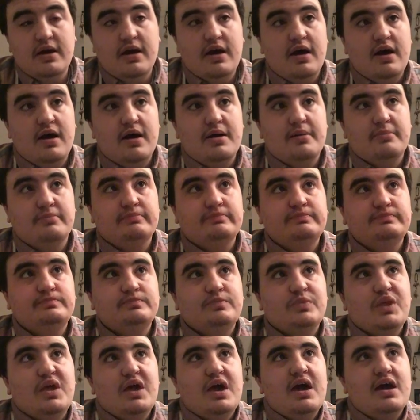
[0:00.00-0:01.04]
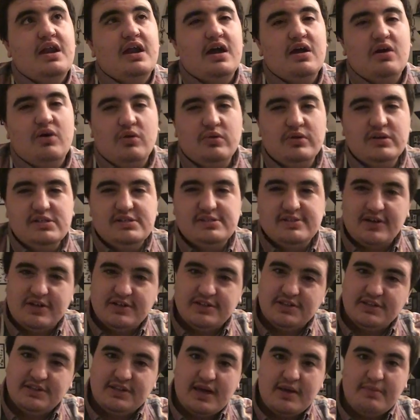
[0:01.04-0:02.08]
Um, and I always
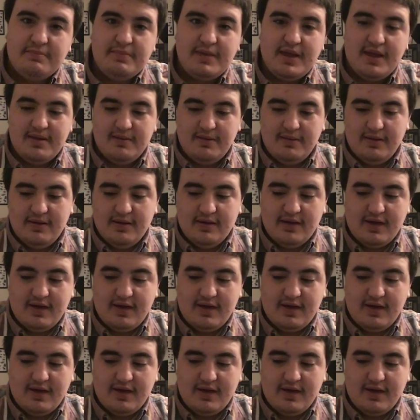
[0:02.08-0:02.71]
thought that that may